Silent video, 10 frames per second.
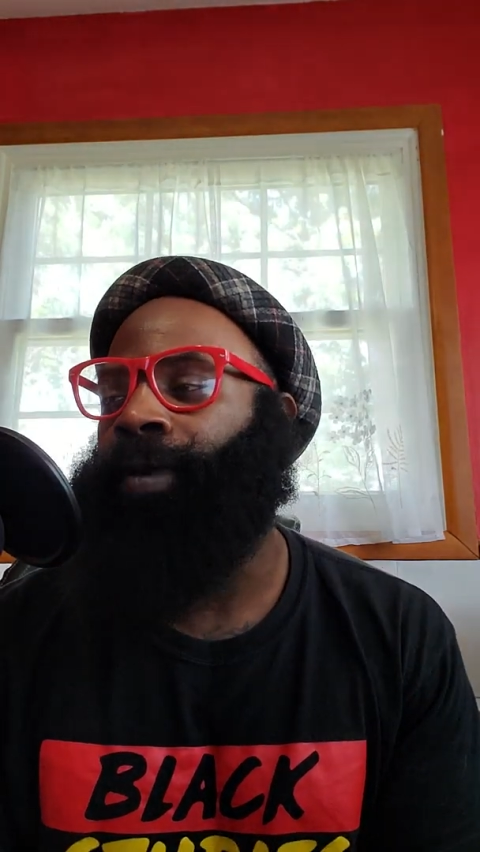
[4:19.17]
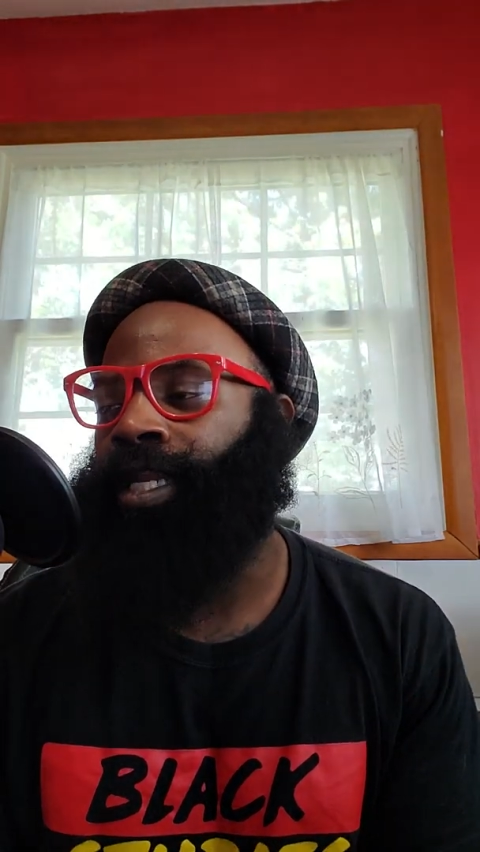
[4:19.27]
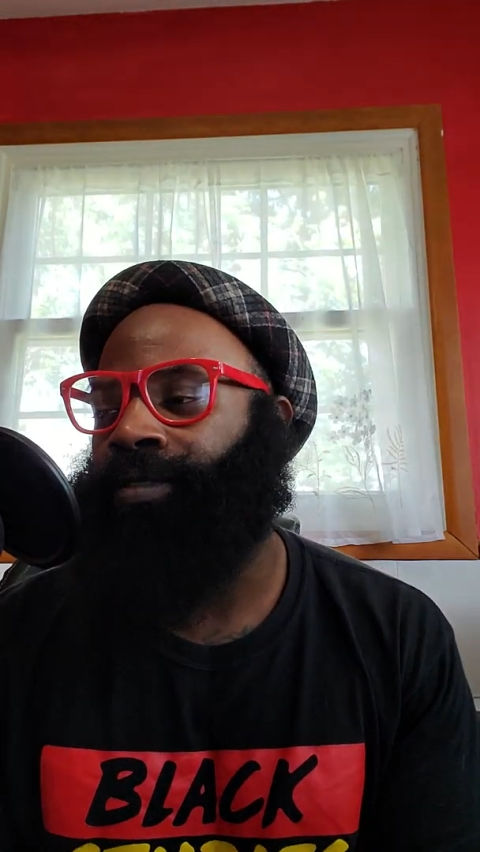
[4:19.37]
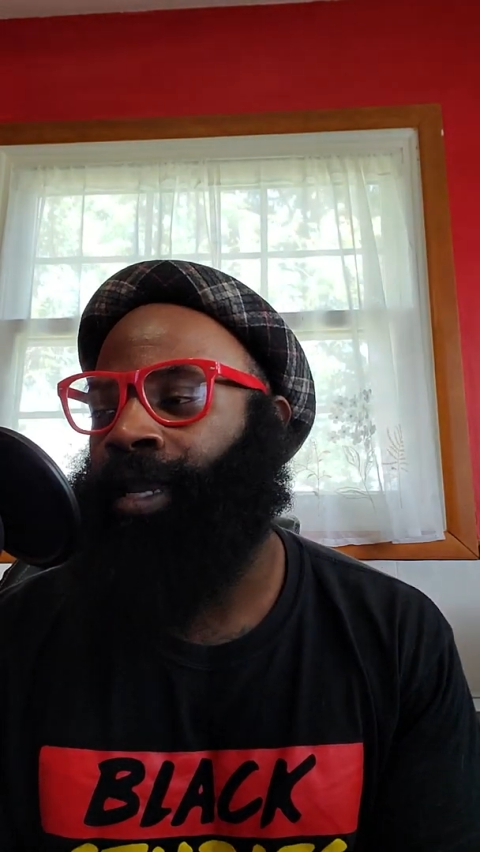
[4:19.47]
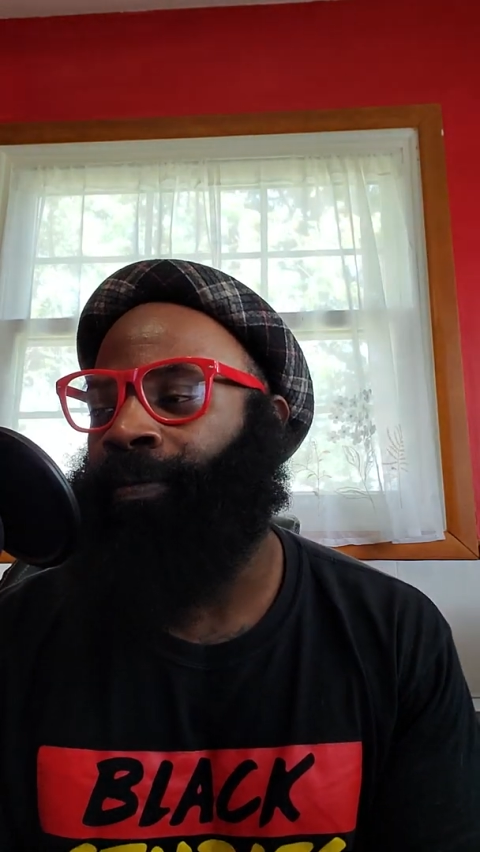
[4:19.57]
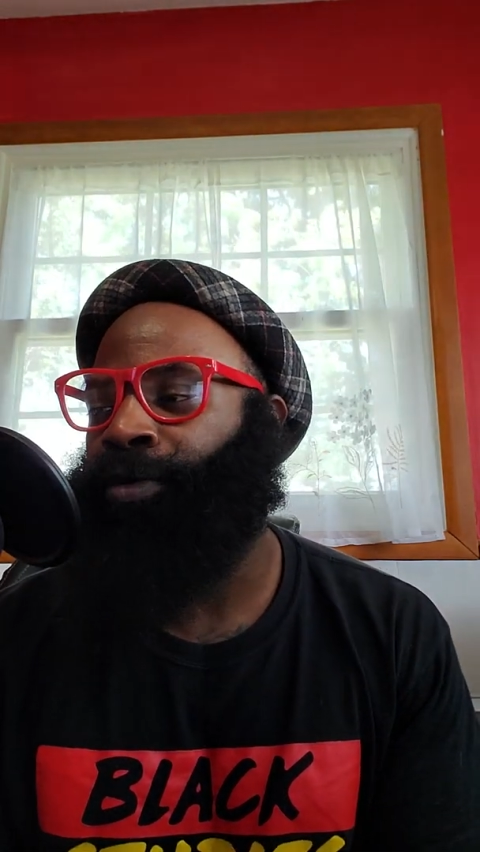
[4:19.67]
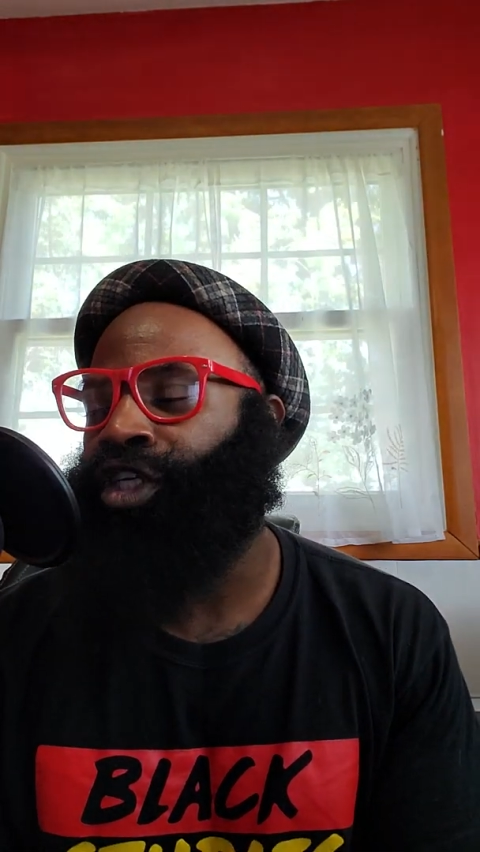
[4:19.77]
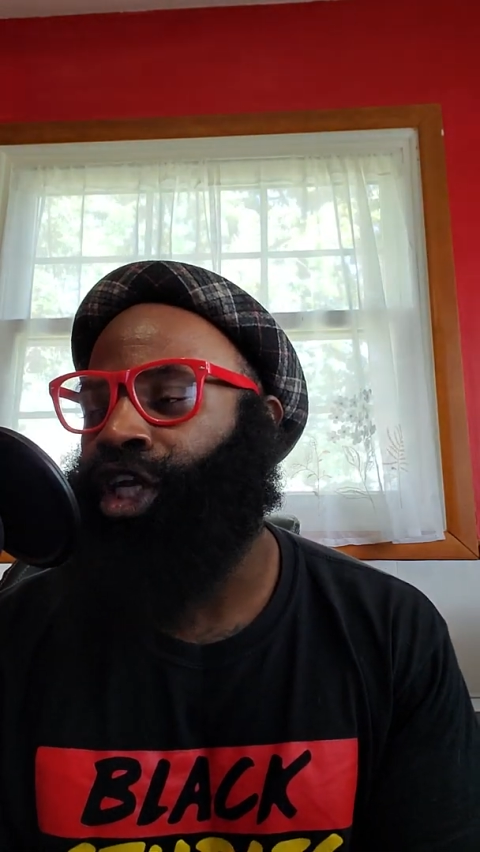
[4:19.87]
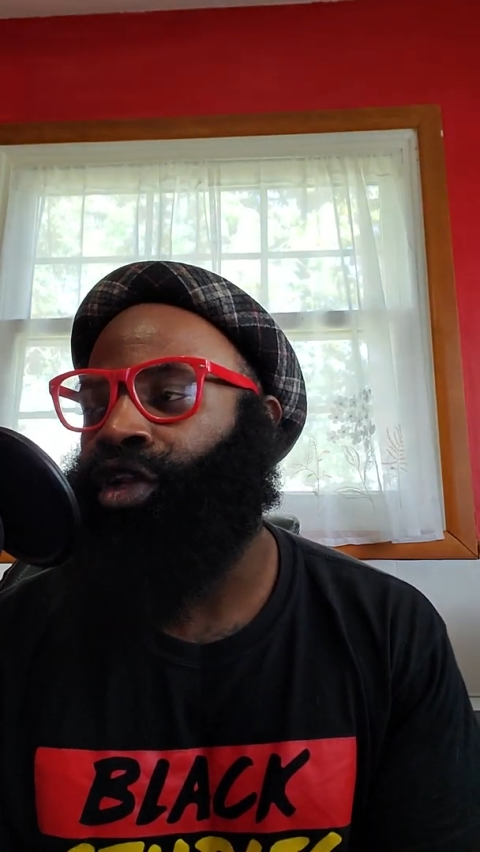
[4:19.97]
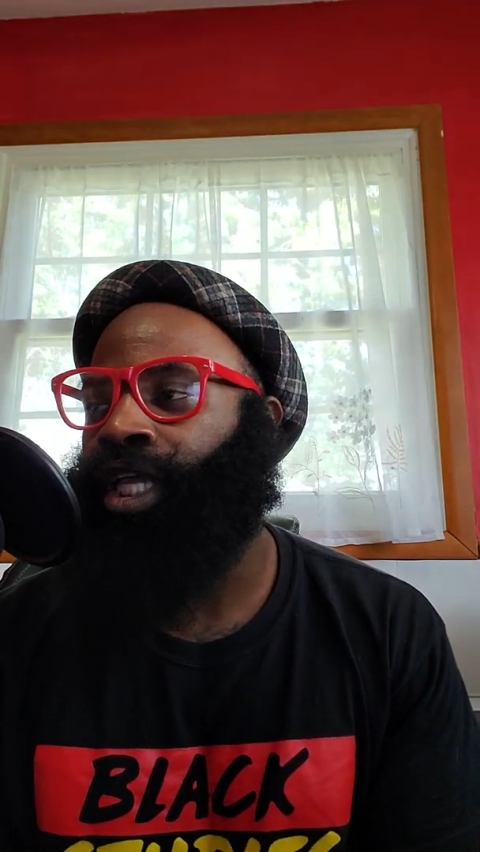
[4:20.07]
and
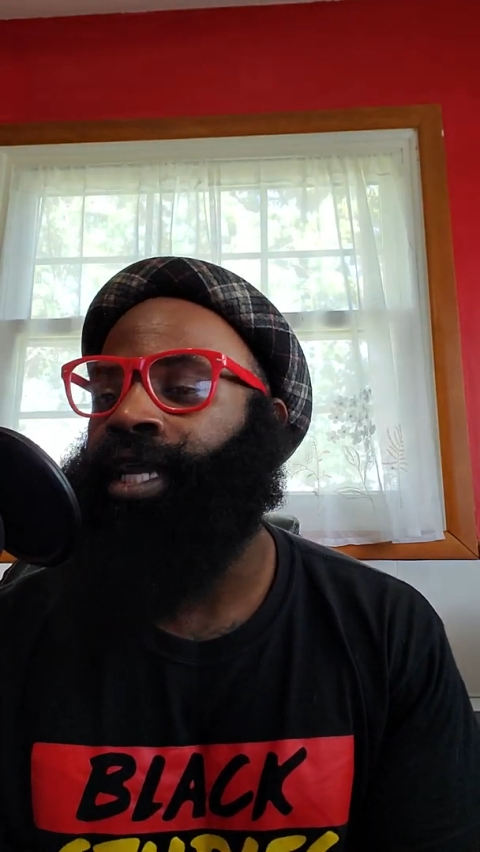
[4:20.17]
particularly